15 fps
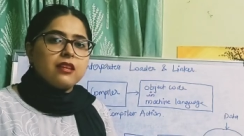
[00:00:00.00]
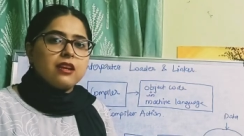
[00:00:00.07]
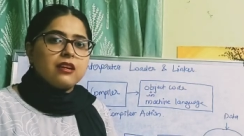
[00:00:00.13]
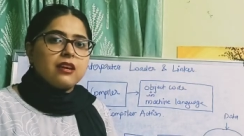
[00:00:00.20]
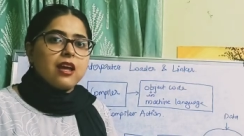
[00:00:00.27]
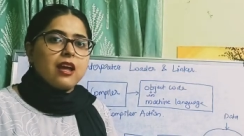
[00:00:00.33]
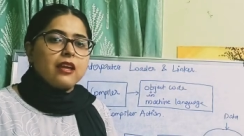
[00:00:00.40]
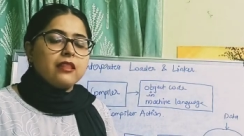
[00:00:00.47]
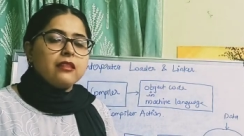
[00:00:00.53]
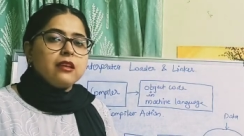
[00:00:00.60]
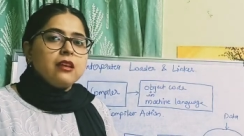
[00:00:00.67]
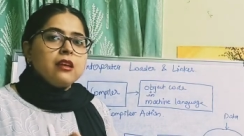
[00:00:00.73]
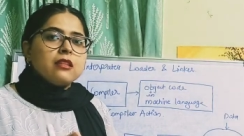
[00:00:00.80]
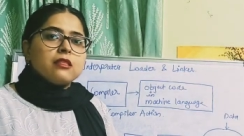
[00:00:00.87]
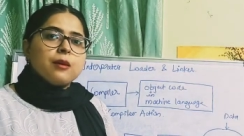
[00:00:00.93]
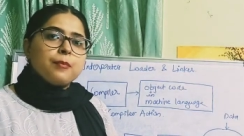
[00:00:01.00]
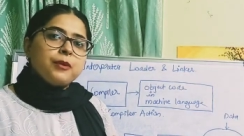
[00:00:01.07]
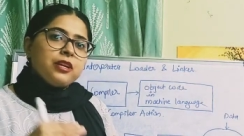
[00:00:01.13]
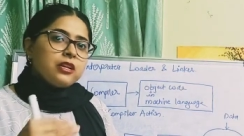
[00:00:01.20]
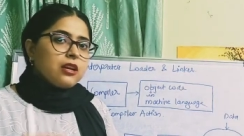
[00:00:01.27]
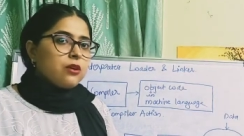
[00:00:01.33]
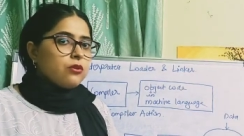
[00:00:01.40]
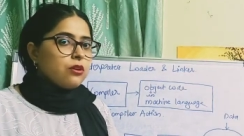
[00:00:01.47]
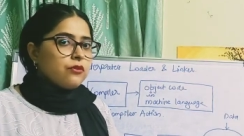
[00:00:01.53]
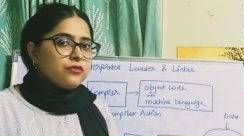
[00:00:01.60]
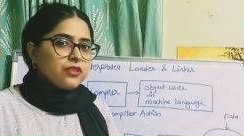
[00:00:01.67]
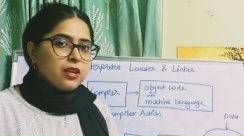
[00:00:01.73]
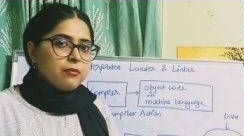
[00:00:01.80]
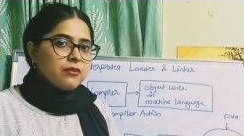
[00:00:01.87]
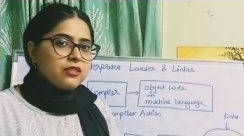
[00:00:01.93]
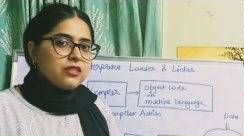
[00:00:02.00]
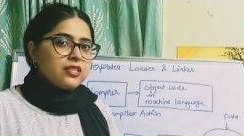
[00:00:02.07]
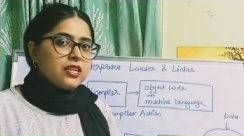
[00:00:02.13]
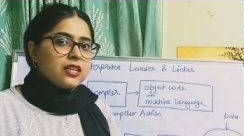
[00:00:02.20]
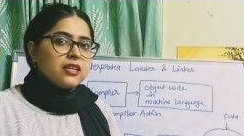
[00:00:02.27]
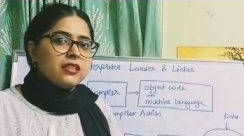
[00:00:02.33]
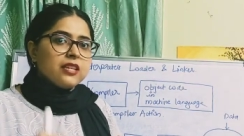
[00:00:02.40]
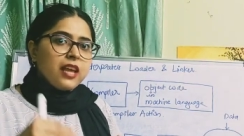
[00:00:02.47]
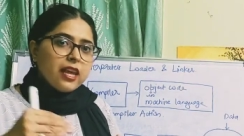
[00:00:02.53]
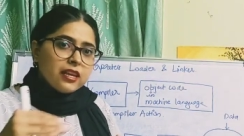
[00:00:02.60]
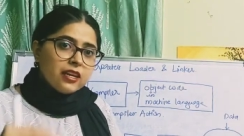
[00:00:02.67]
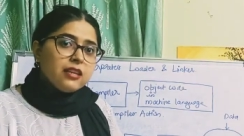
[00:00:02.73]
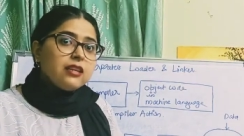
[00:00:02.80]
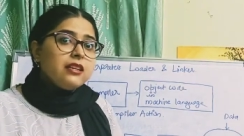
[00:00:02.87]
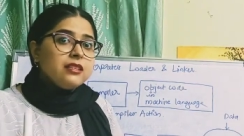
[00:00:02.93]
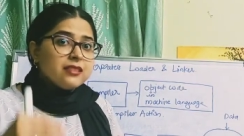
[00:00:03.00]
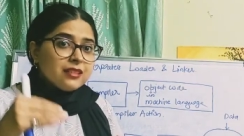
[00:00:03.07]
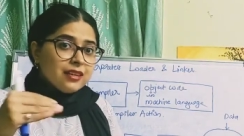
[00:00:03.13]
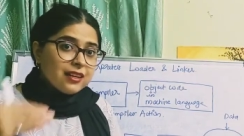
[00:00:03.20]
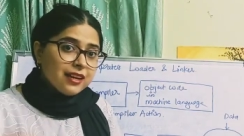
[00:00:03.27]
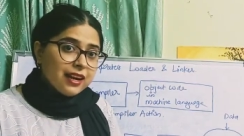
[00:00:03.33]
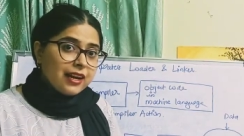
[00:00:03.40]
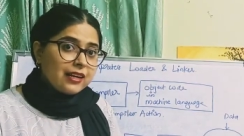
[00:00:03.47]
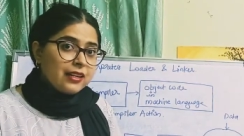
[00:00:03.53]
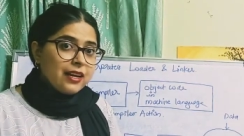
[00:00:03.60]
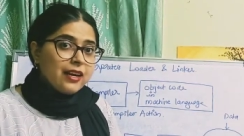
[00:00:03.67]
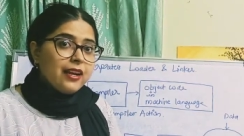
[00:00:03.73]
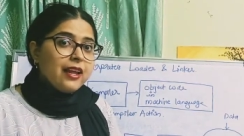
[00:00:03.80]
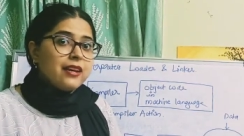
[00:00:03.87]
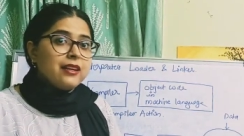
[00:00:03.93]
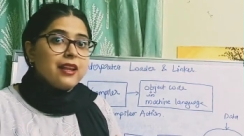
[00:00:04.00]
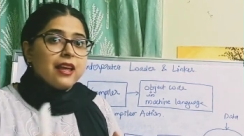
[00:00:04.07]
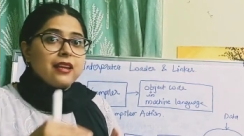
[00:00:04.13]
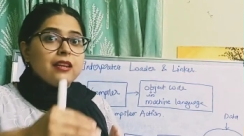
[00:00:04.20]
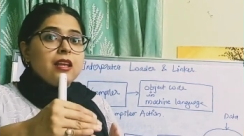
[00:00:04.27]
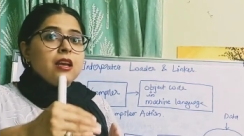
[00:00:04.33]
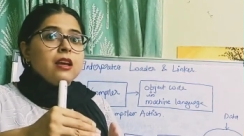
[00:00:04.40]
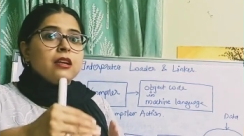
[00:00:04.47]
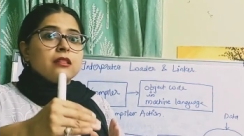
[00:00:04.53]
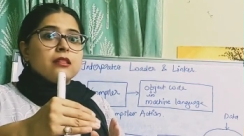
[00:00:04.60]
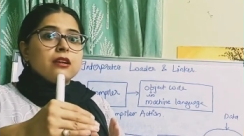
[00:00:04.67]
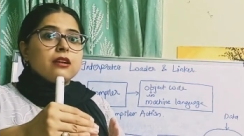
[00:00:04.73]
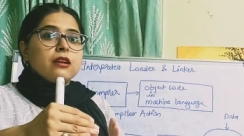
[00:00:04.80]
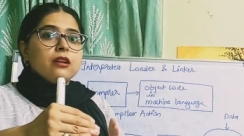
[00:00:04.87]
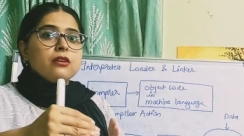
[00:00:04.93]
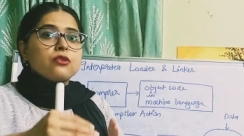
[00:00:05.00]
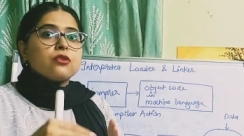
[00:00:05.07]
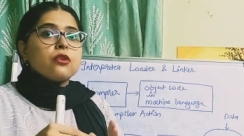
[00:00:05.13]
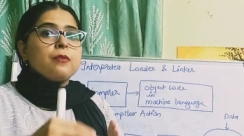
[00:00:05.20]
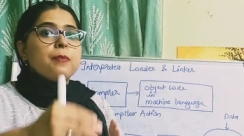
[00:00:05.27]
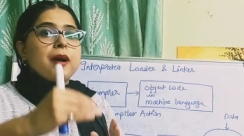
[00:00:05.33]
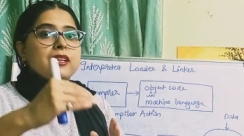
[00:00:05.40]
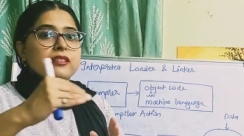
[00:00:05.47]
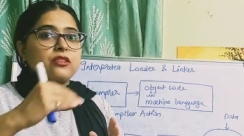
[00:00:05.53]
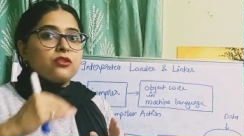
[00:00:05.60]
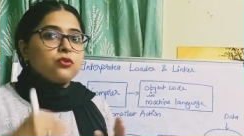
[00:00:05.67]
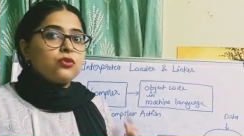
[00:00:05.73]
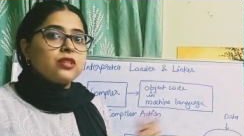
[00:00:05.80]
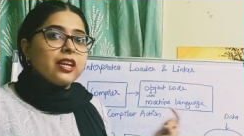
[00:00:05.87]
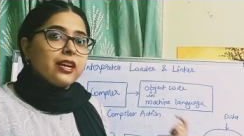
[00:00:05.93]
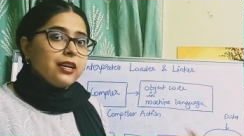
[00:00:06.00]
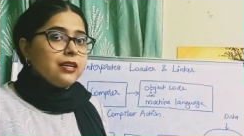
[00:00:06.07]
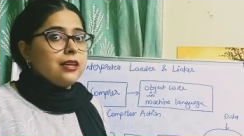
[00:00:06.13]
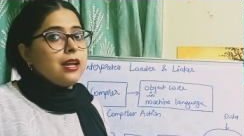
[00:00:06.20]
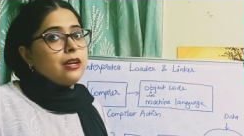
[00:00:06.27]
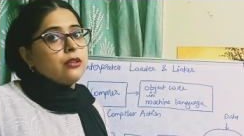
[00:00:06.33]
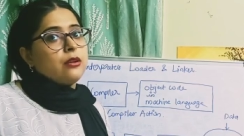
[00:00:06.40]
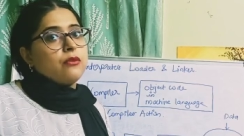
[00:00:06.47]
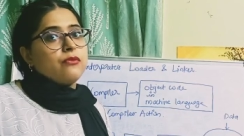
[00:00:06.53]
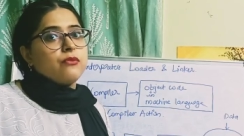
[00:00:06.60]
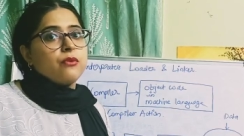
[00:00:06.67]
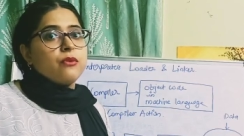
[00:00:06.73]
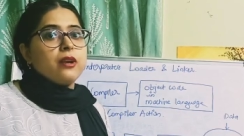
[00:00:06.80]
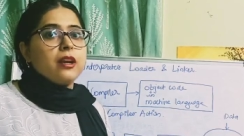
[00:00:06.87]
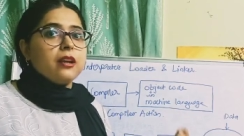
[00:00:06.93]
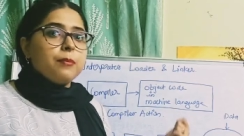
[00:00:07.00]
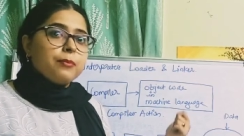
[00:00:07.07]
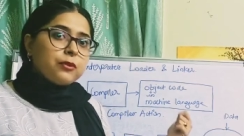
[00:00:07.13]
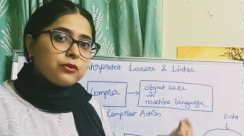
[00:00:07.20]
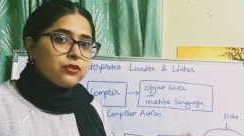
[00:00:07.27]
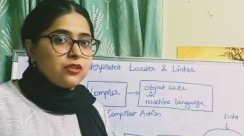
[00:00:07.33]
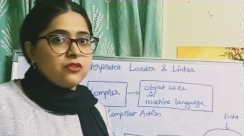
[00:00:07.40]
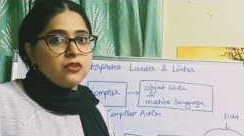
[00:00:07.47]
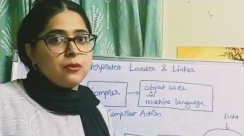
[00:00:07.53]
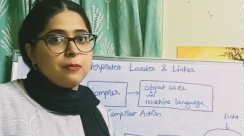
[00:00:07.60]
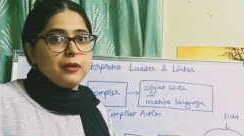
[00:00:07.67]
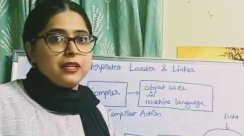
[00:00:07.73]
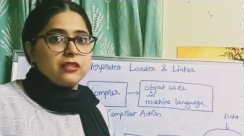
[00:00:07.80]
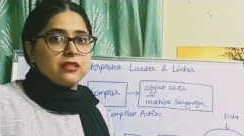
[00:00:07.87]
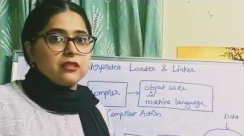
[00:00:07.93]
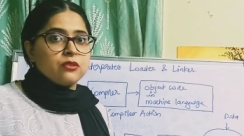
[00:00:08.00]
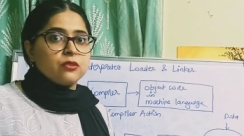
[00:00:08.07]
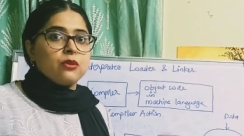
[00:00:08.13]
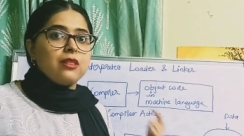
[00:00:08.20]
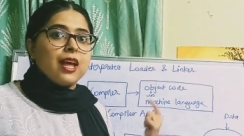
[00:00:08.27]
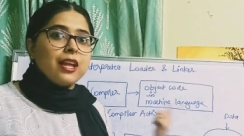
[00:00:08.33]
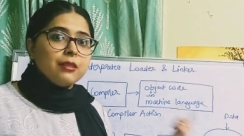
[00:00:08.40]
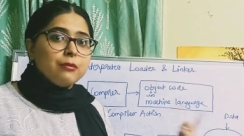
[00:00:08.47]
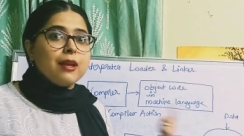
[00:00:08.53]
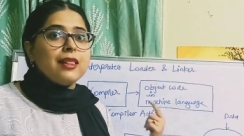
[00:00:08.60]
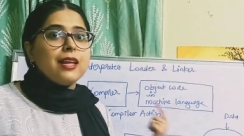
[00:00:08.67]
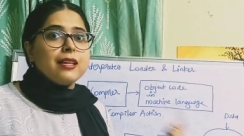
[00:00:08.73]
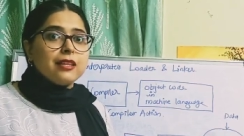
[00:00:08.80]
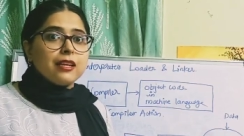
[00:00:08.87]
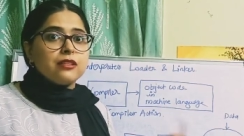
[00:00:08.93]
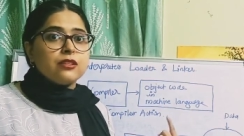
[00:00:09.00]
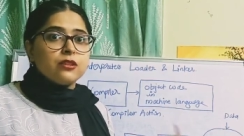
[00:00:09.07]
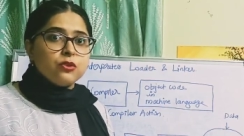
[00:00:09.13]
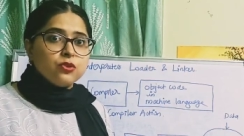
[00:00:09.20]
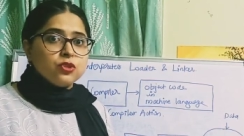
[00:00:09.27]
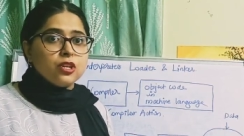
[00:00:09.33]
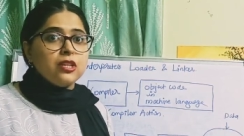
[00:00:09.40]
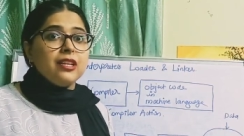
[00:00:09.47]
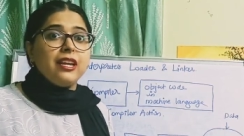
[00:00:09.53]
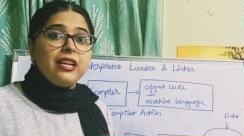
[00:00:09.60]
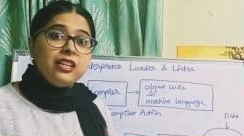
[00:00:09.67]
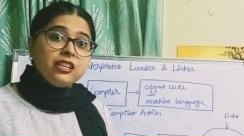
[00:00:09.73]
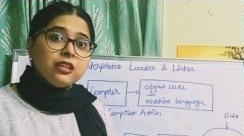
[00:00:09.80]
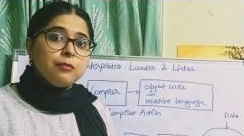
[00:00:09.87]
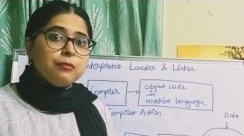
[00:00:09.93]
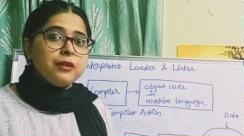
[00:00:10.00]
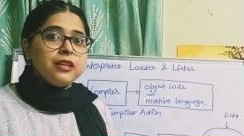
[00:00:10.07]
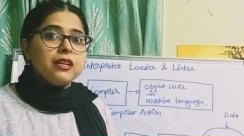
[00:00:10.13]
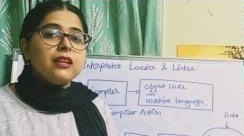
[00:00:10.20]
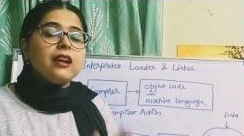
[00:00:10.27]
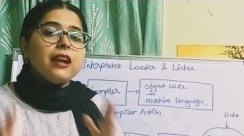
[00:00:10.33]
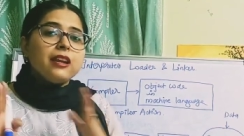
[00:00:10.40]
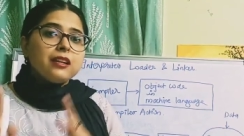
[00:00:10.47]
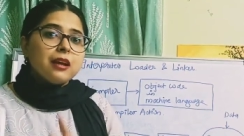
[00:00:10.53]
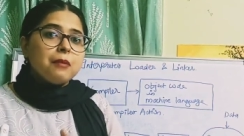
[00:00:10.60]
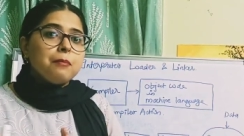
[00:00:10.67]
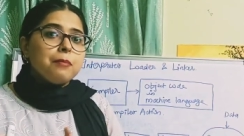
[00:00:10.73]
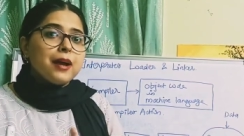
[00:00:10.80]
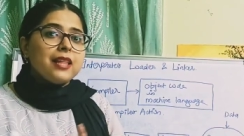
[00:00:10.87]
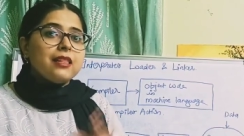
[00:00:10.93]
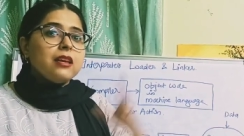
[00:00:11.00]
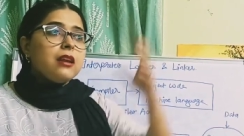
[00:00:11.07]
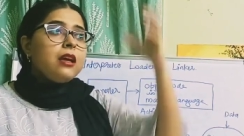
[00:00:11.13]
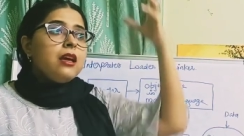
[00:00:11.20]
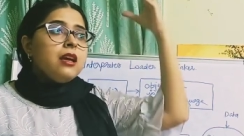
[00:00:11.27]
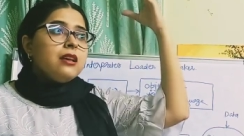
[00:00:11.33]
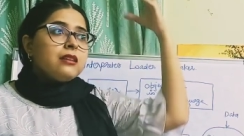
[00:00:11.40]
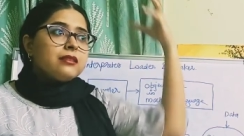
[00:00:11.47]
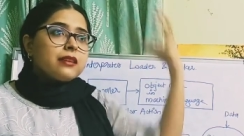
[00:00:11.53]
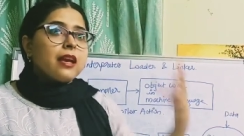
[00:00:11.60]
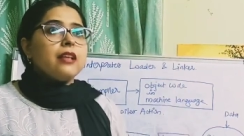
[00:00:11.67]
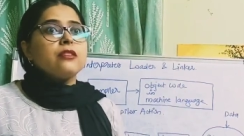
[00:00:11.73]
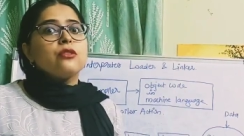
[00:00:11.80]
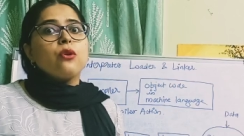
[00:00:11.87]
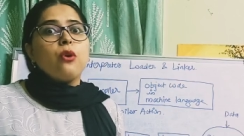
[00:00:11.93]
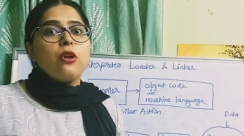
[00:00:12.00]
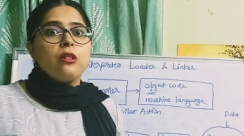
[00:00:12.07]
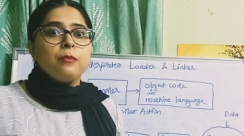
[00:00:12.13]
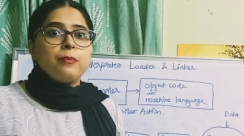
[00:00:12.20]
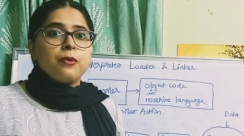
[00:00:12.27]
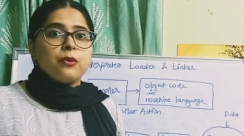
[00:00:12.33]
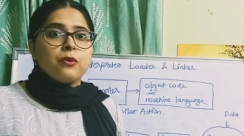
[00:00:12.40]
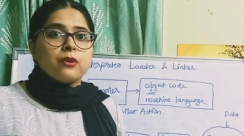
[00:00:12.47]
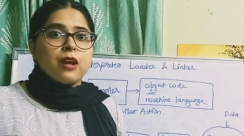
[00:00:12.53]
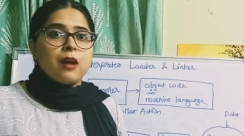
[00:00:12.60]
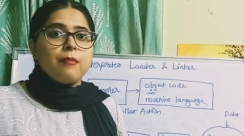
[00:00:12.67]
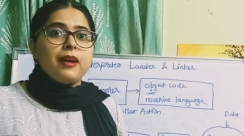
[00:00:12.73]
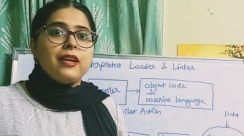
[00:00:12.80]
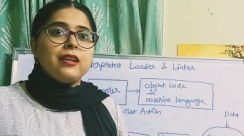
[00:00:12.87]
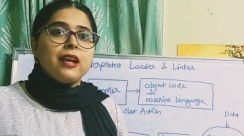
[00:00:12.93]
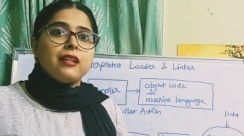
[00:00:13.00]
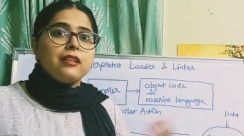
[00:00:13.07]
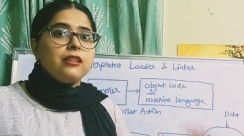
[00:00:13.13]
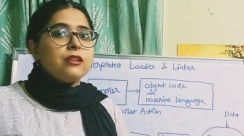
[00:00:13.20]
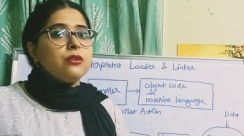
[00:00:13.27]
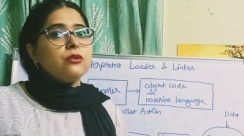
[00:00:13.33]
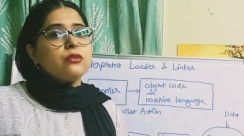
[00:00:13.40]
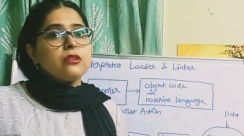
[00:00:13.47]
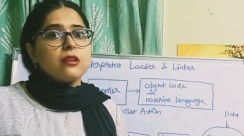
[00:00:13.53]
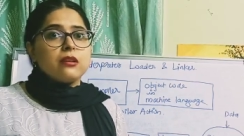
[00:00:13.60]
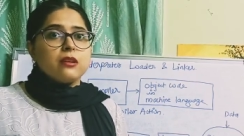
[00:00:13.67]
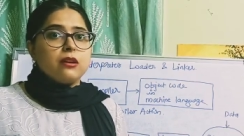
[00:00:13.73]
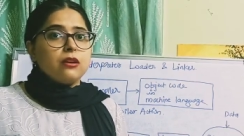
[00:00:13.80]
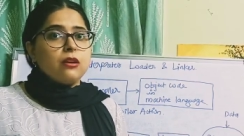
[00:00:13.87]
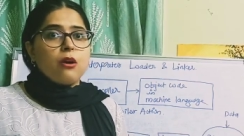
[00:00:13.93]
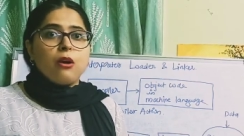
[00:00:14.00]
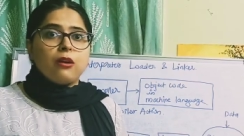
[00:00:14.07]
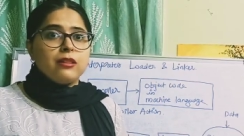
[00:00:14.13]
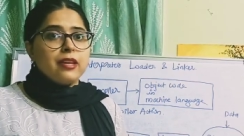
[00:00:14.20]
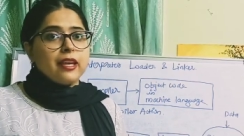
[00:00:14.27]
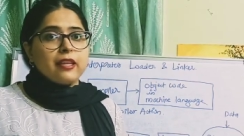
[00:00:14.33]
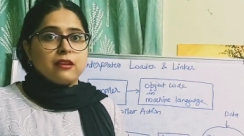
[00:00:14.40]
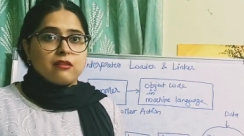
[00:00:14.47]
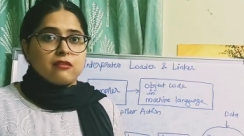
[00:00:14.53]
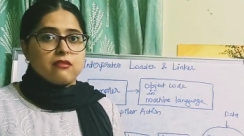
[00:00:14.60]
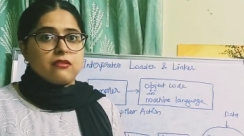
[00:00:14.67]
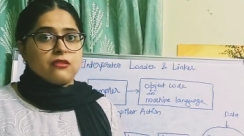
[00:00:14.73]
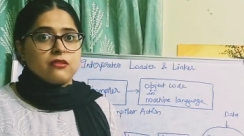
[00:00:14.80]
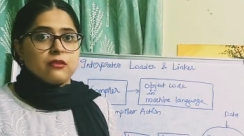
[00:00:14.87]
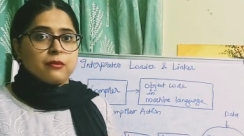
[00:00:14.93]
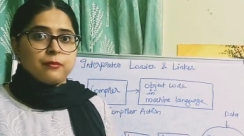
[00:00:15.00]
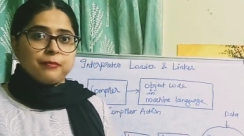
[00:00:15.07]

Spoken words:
that line, the printout of same is taken, error is corrected, and then the control passes to second line of code and the process repeats. So line by line execution, interpreter and compiler scans whole program and then it gives all the errors.